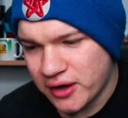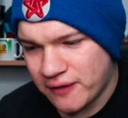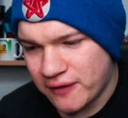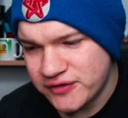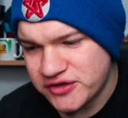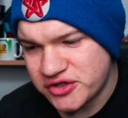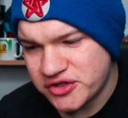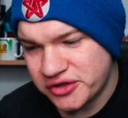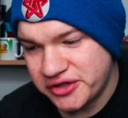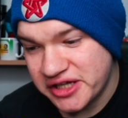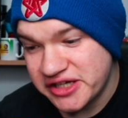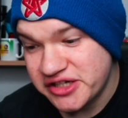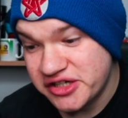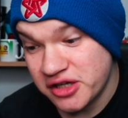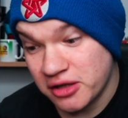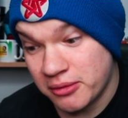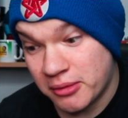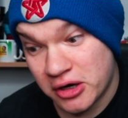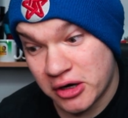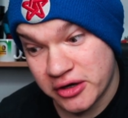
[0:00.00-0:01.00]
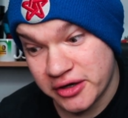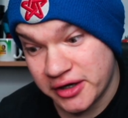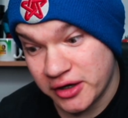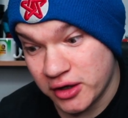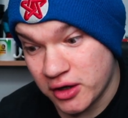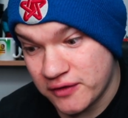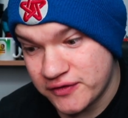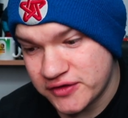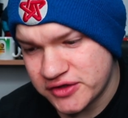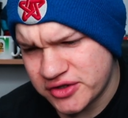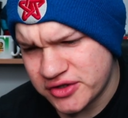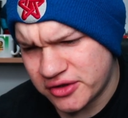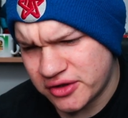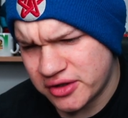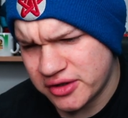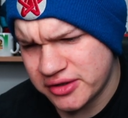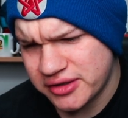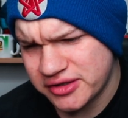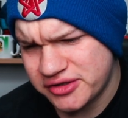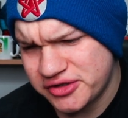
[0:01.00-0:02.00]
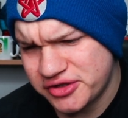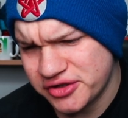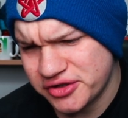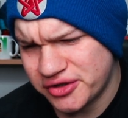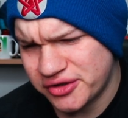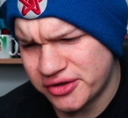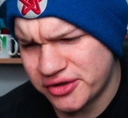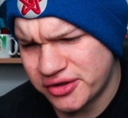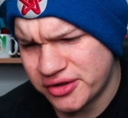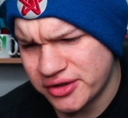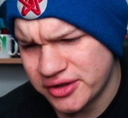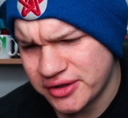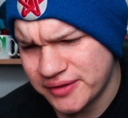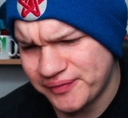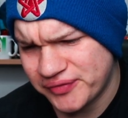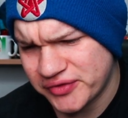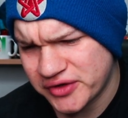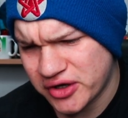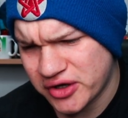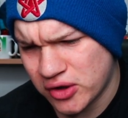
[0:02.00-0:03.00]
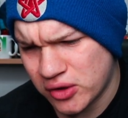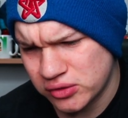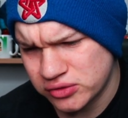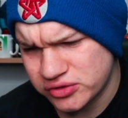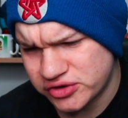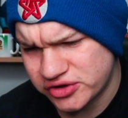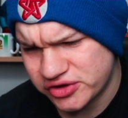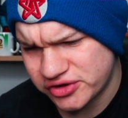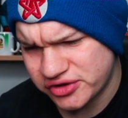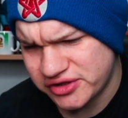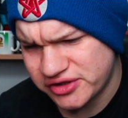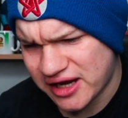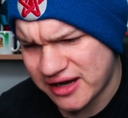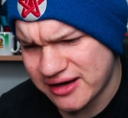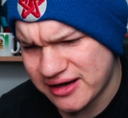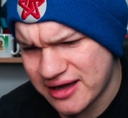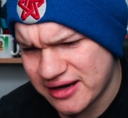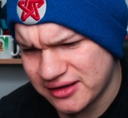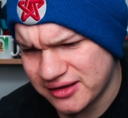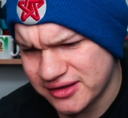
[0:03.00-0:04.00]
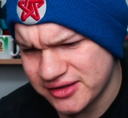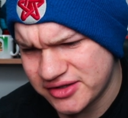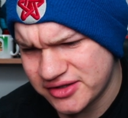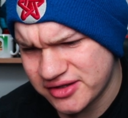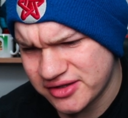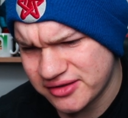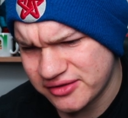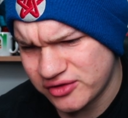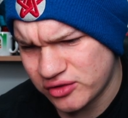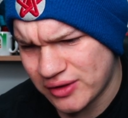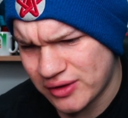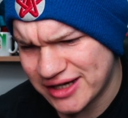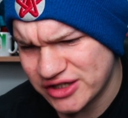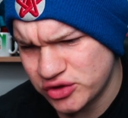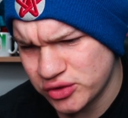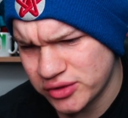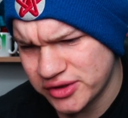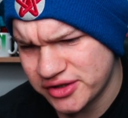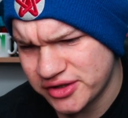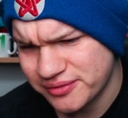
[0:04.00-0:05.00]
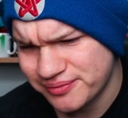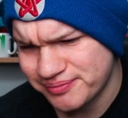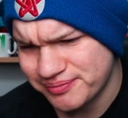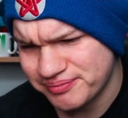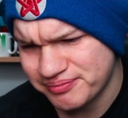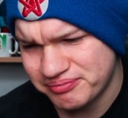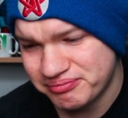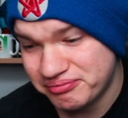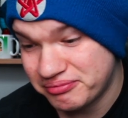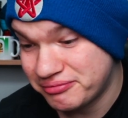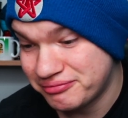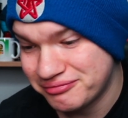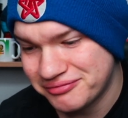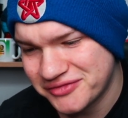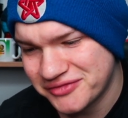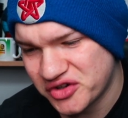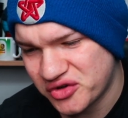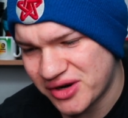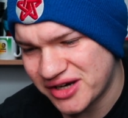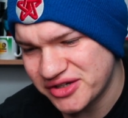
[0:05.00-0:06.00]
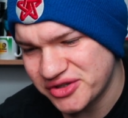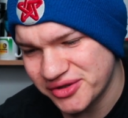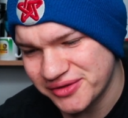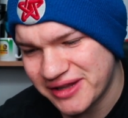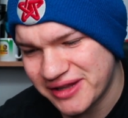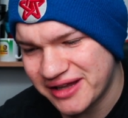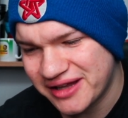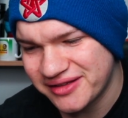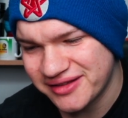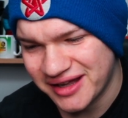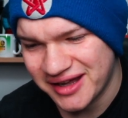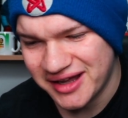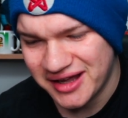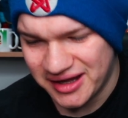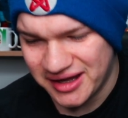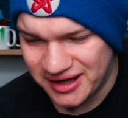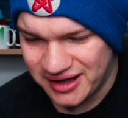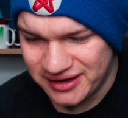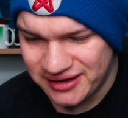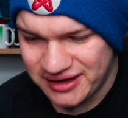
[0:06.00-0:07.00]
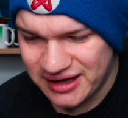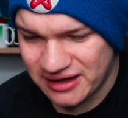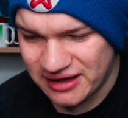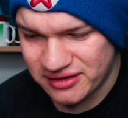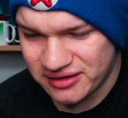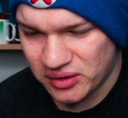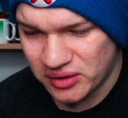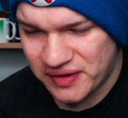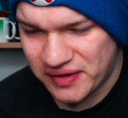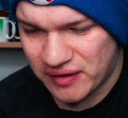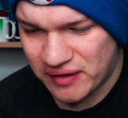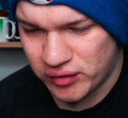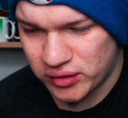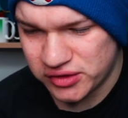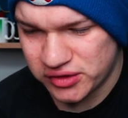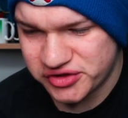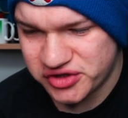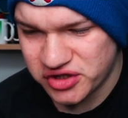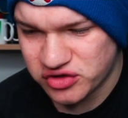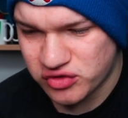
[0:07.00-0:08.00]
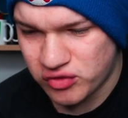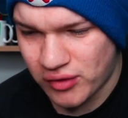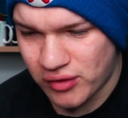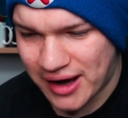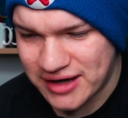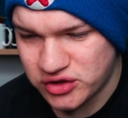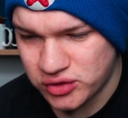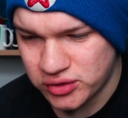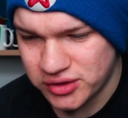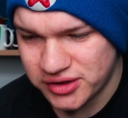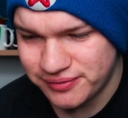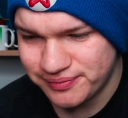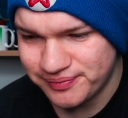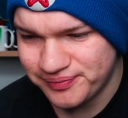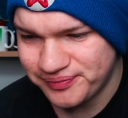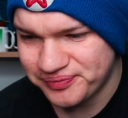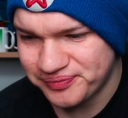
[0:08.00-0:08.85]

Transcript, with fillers: officer, digital marketing officer, tutor, coach, data analyst, graduate. Graduate. That yeah, no, that role is just graduate.